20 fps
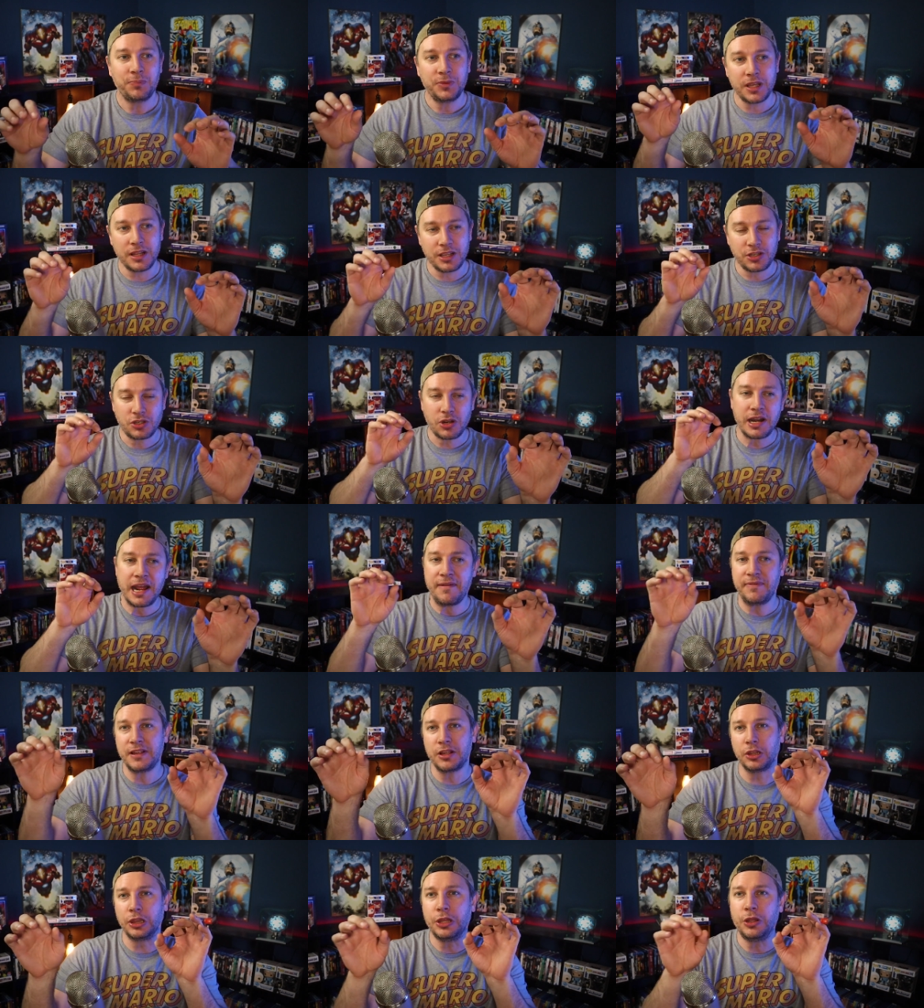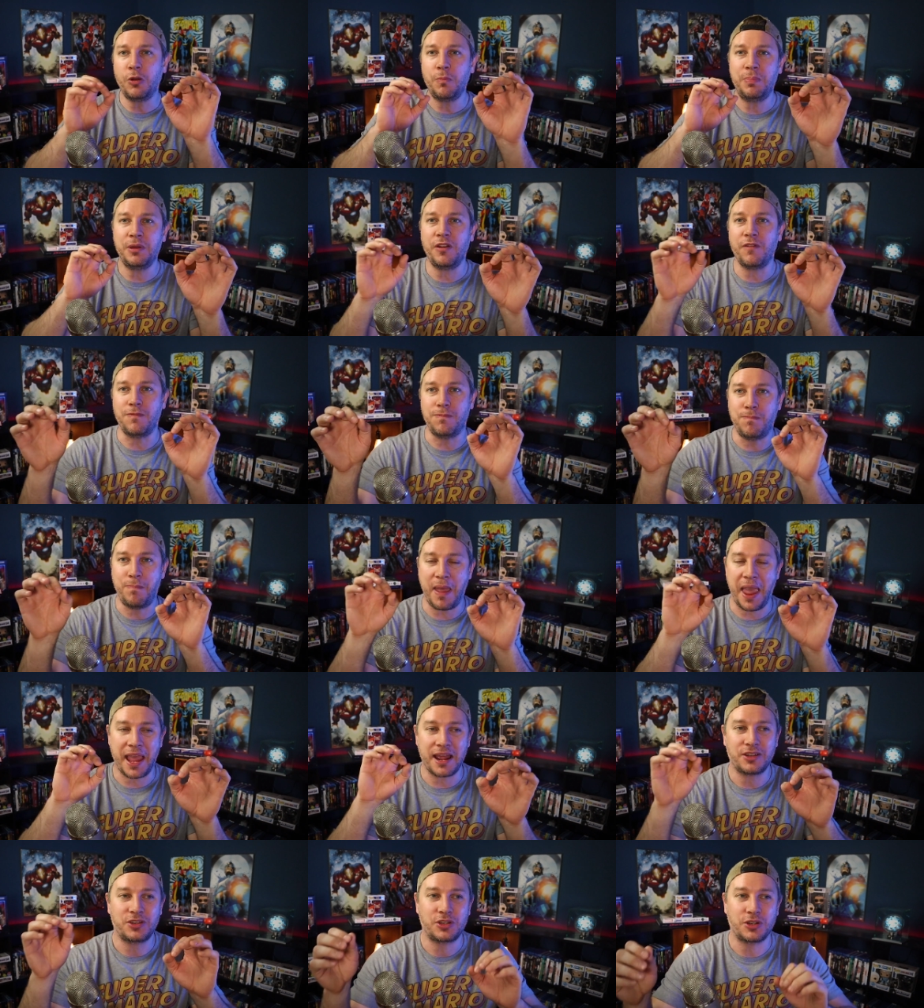And they start having a little bit of
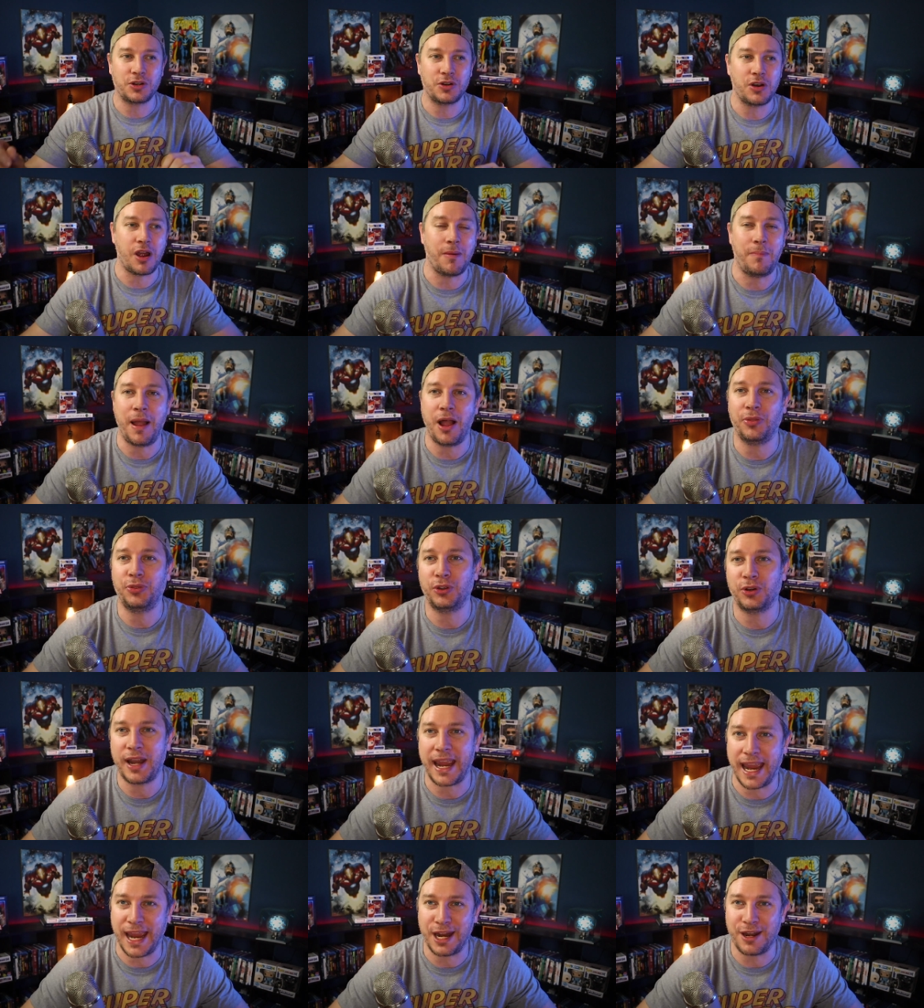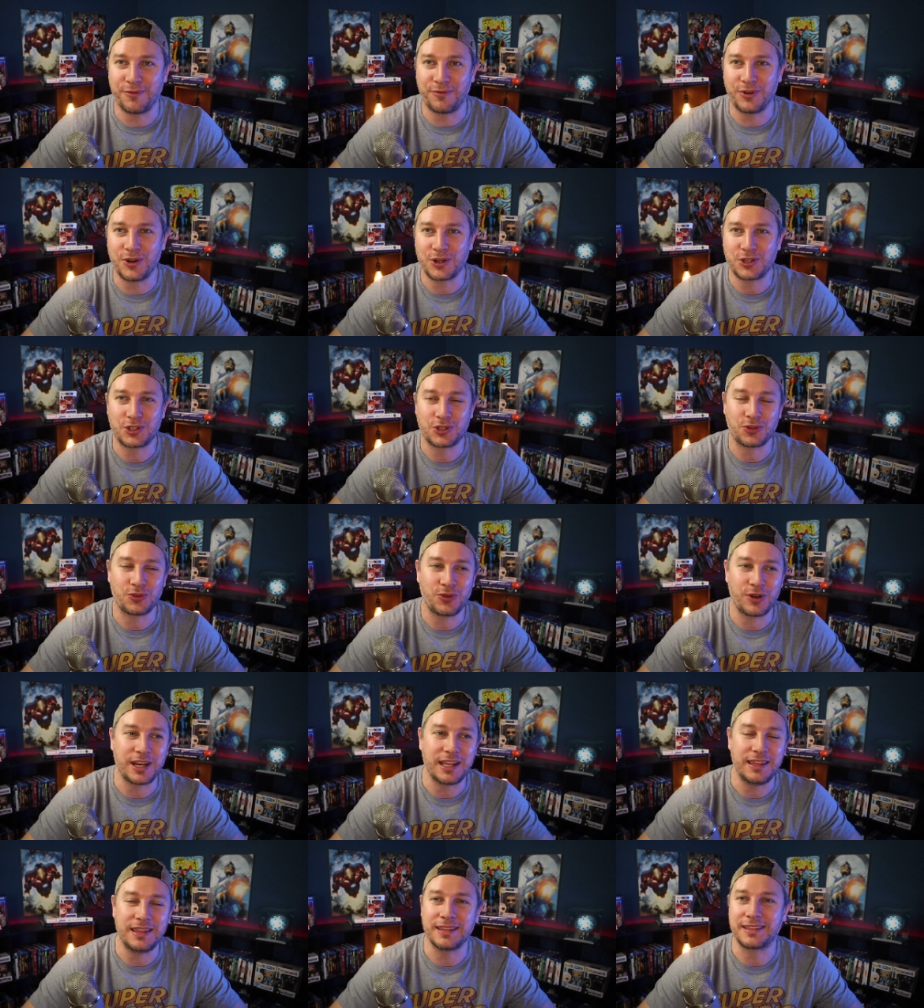banter about their
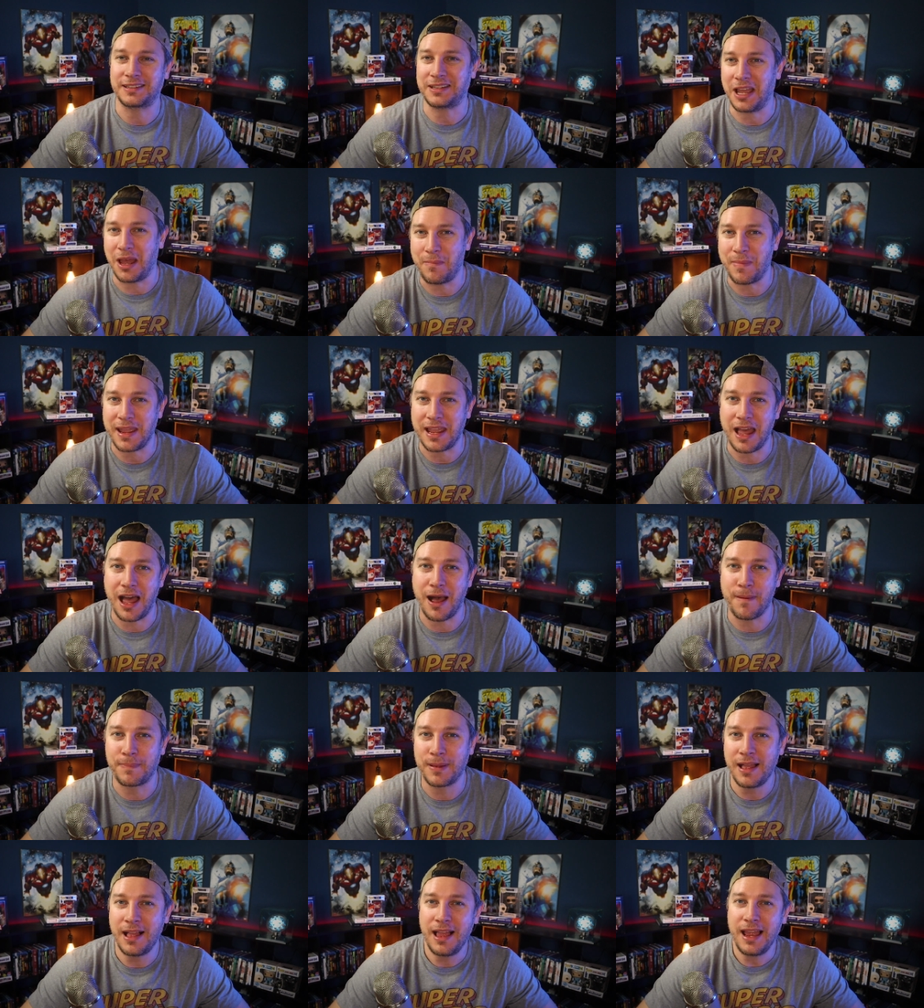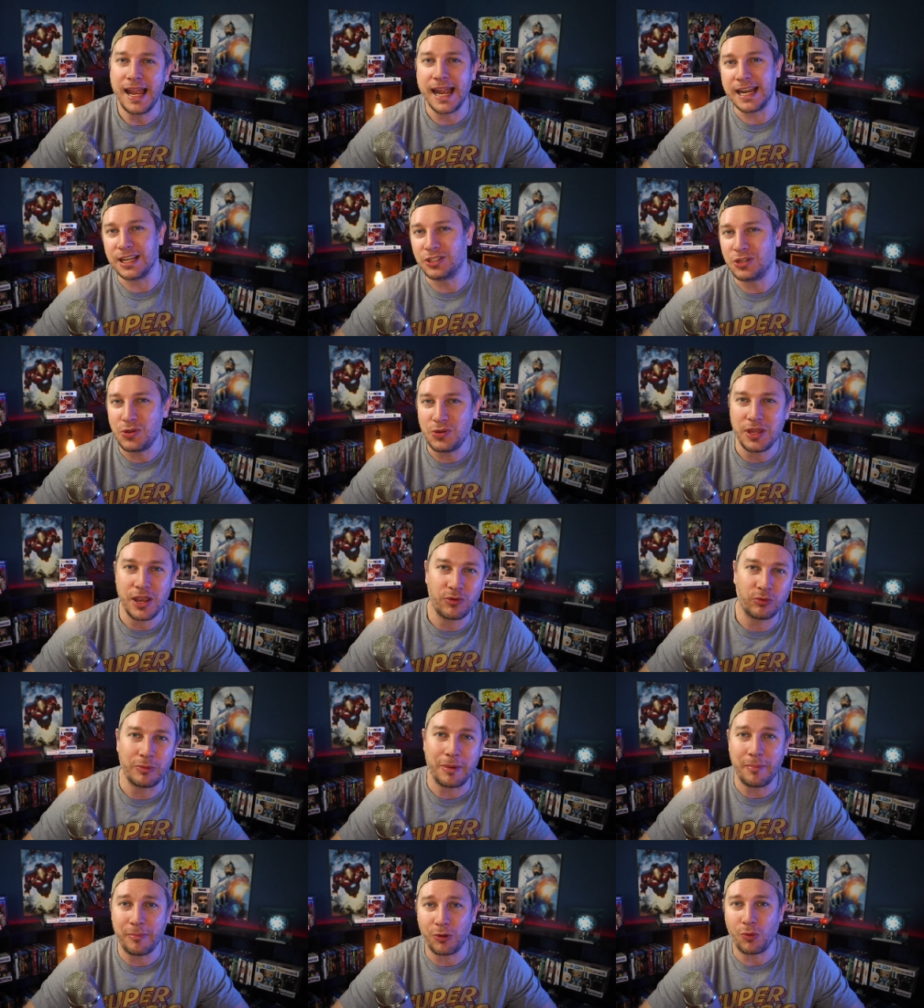anniversary that's coming up. And do they
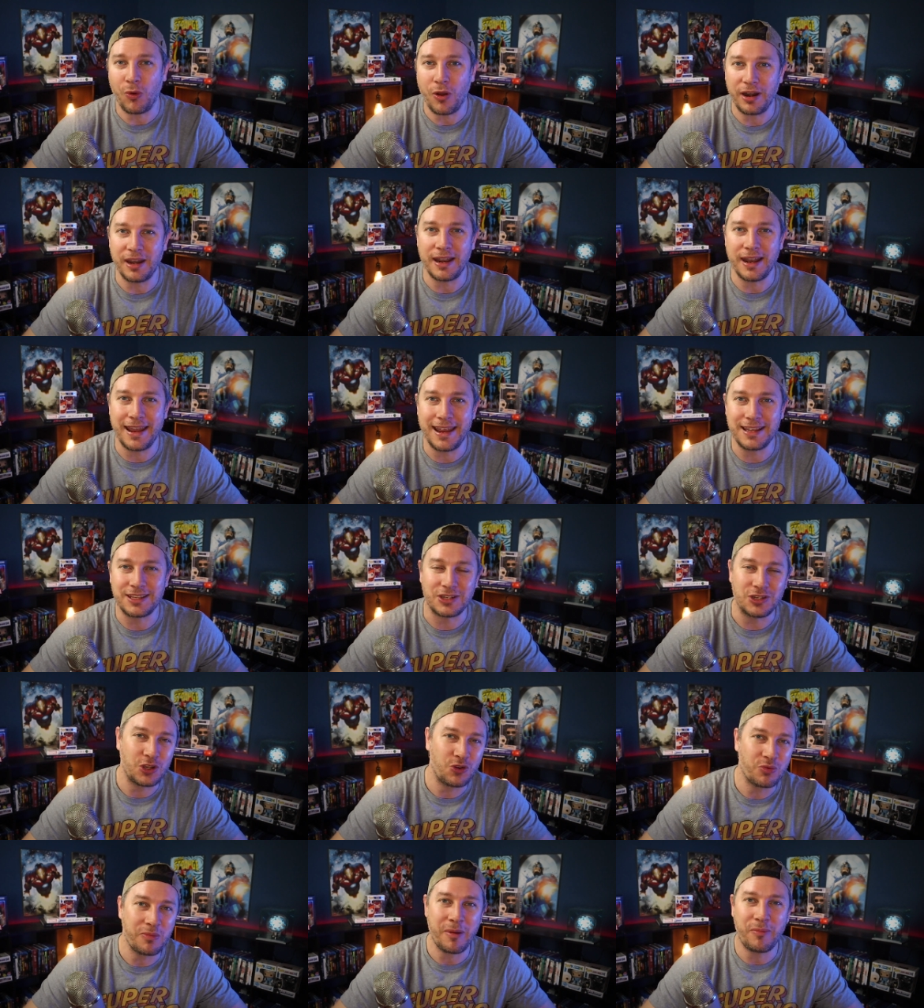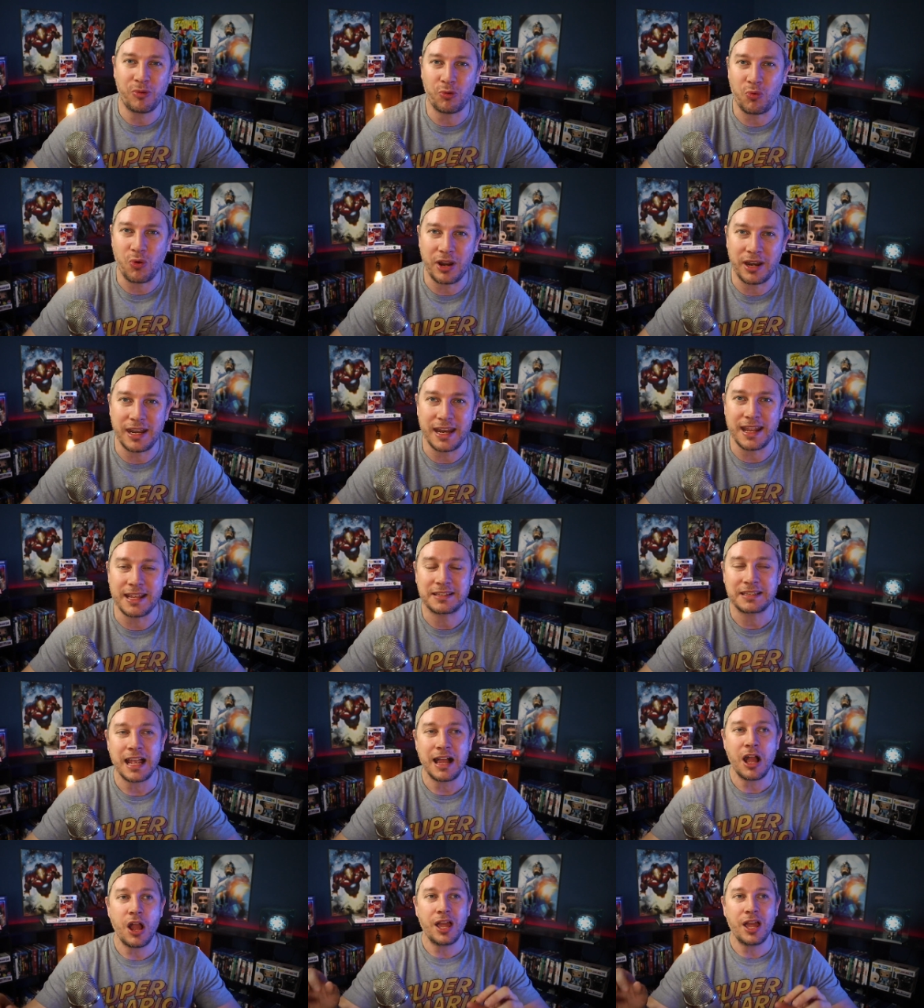remember what it is? Do you remember what it is?